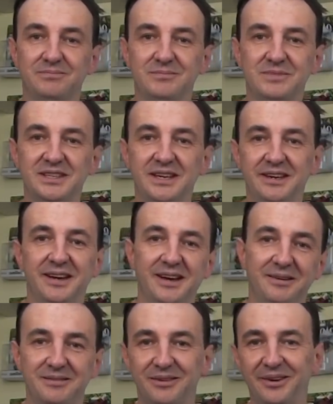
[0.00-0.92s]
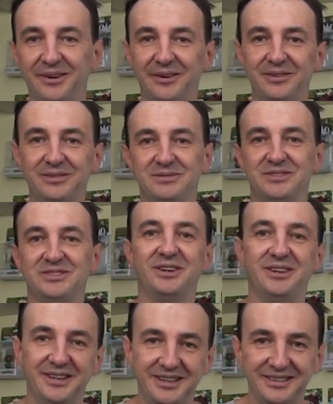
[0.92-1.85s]
Sega or
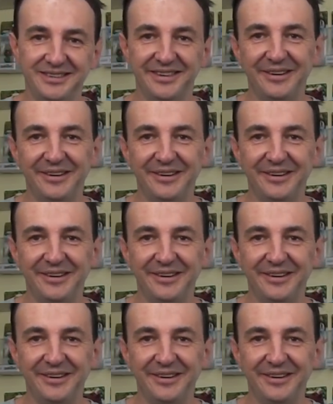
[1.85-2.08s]
Sonic